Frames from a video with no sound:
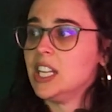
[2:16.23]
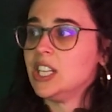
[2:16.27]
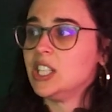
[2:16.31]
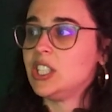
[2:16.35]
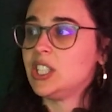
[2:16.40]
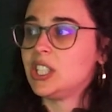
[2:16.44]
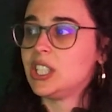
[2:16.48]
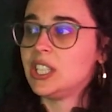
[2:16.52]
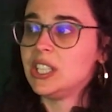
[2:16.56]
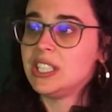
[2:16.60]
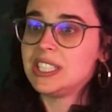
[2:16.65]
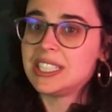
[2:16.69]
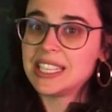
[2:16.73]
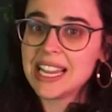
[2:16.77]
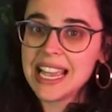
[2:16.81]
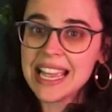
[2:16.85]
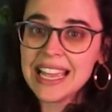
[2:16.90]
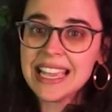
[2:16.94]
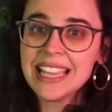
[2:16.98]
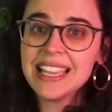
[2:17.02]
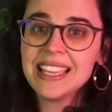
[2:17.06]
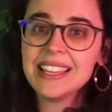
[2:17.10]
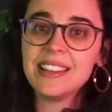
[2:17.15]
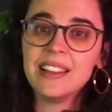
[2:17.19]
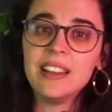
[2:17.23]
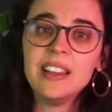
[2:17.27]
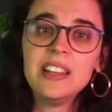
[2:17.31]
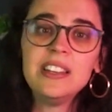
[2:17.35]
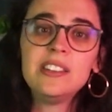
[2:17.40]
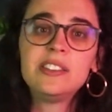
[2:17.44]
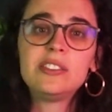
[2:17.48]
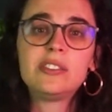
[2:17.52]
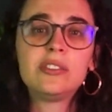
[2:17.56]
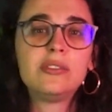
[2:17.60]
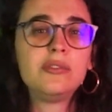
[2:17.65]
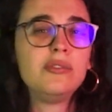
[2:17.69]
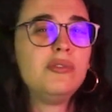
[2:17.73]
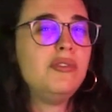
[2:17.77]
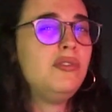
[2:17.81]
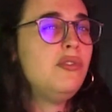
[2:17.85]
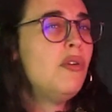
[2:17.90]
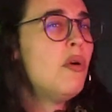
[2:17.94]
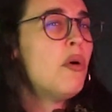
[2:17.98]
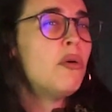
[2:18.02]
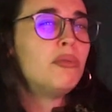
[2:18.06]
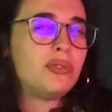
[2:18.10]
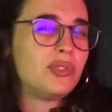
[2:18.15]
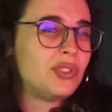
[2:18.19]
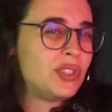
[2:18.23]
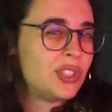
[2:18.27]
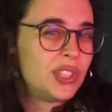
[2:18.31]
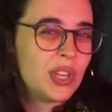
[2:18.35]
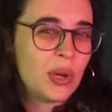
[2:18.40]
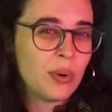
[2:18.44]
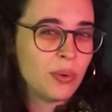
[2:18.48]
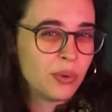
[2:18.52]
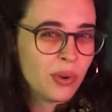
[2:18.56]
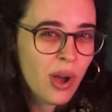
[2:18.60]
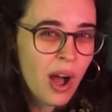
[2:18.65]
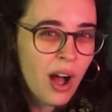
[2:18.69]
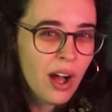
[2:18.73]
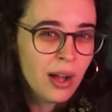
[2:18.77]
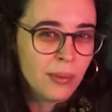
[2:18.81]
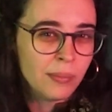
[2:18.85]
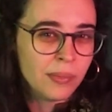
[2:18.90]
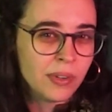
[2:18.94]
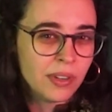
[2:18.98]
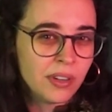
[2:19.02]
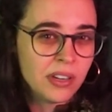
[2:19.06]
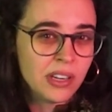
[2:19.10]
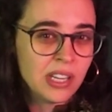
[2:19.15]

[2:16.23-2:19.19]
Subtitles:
today is not so common.